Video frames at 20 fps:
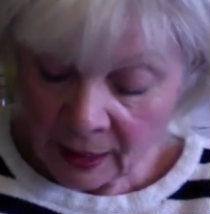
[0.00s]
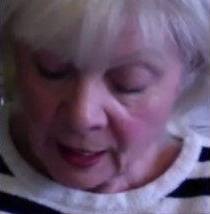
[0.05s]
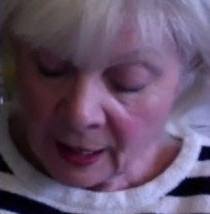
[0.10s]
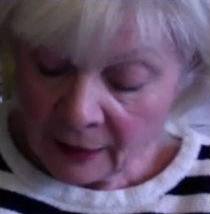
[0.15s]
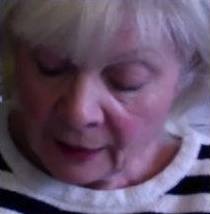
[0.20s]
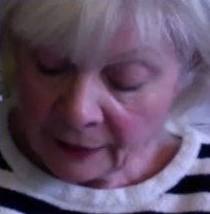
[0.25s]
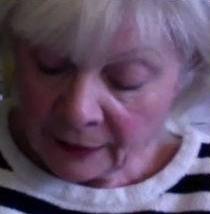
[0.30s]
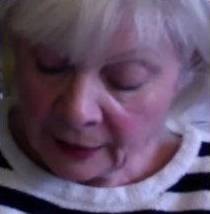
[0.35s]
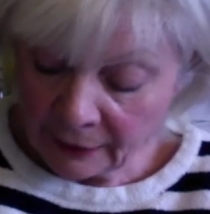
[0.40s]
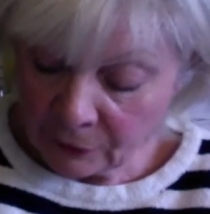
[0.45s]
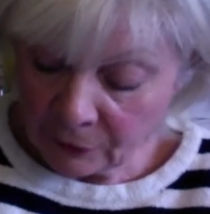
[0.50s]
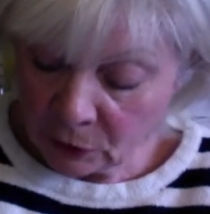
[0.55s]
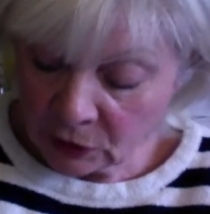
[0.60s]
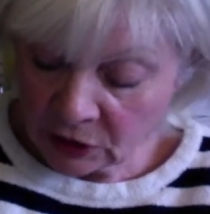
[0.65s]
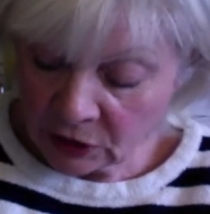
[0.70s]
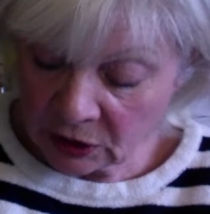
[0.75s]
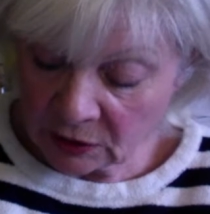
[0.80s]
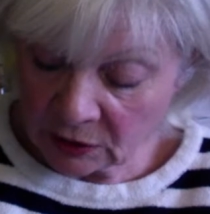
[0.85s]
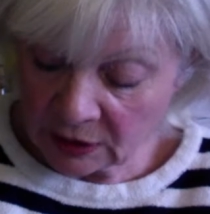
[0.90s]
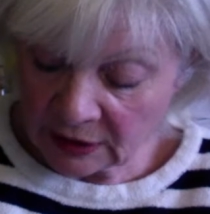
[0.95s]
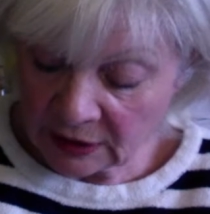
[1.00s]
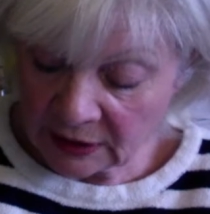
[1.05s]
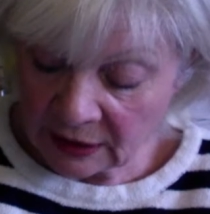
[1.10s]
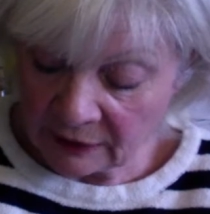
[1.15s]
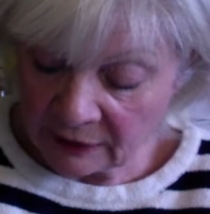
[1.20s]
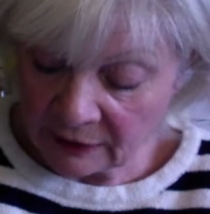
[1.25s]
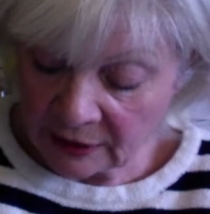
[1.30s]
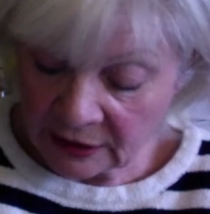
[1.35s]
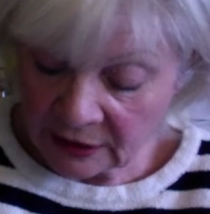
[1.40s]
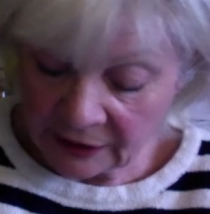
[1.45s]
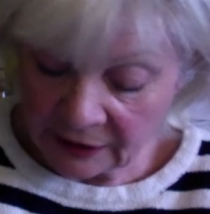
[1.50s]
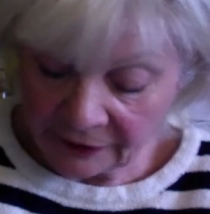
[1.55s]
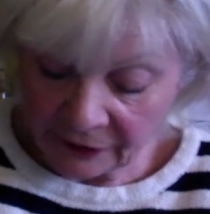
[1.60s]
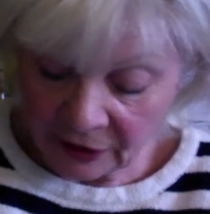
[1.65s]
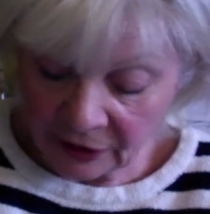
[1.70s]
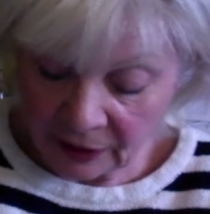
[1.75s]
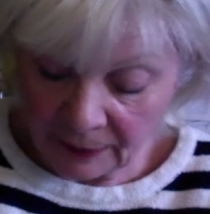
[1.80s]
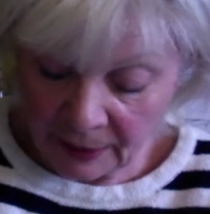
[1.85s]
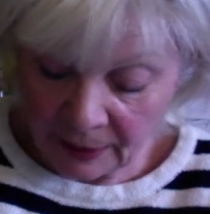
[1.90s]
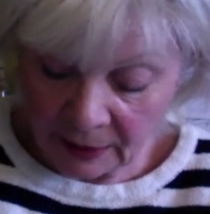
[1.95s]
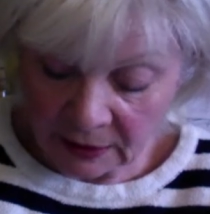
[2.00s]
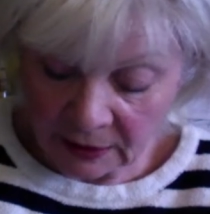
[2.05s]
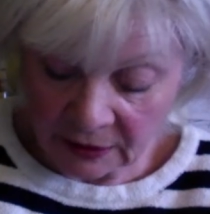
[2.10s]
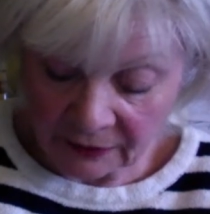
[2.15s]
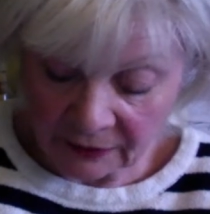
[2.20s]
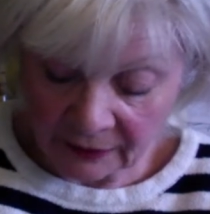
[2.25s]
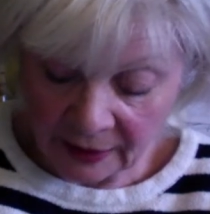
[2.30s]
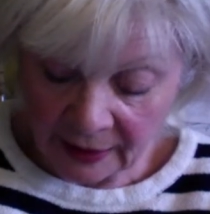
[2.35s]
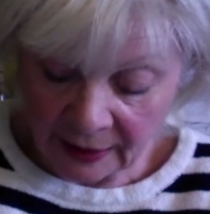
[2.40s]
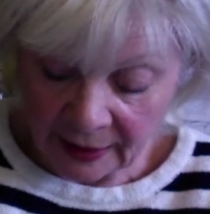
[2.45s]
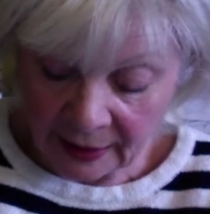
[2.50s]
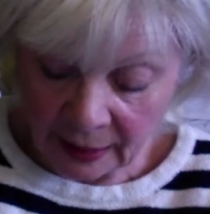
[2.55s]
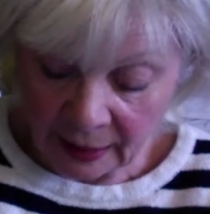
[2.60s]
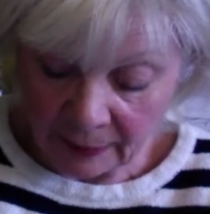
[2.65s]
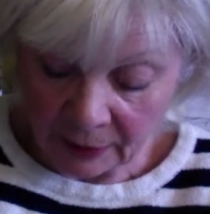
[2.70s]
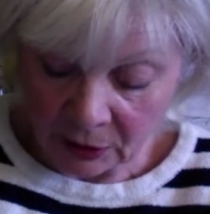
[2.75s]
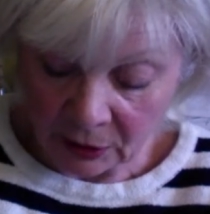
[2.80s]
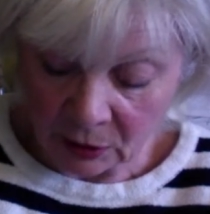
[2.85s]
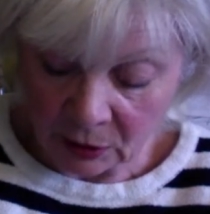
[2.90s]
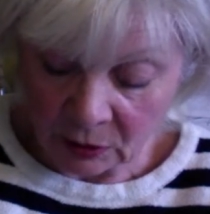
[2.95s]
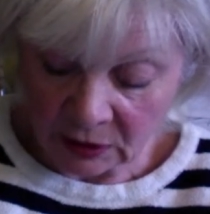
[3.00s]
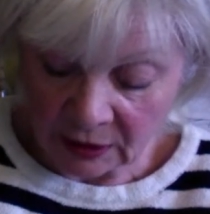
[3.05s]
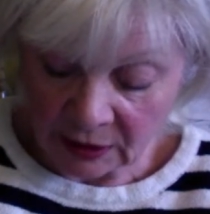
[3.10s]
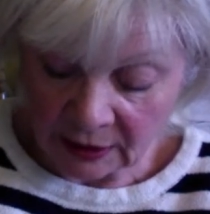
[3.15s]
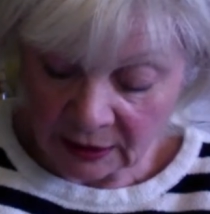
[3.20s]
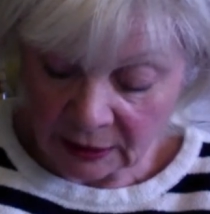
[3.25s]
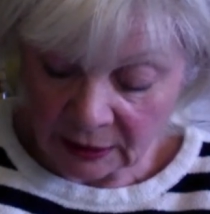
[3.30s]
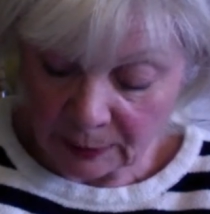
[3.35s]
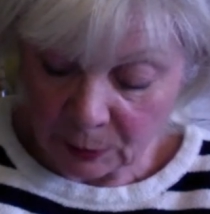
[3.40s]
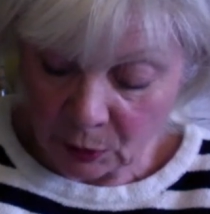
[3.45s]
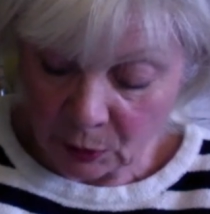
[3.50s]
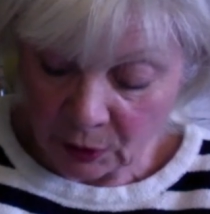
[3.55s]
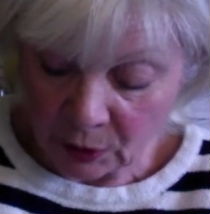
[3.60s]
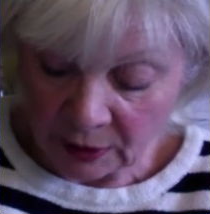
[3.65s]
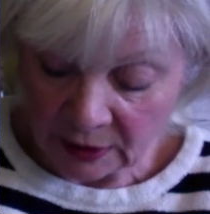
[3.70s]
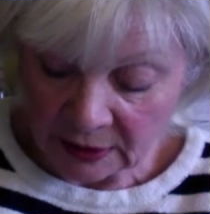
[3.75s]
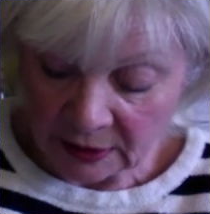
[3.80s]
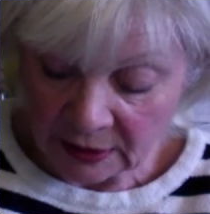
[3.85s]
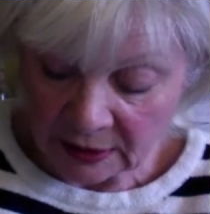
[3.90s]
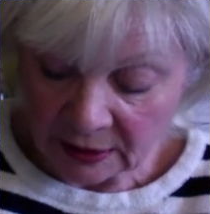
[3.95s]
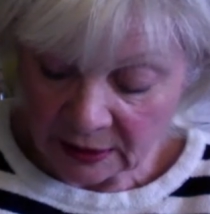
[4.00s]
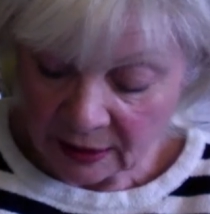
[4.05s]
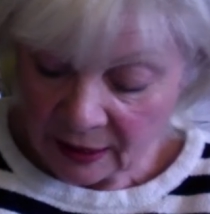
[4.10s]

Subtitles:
They have also discovered different amounts of key chemicals at these points.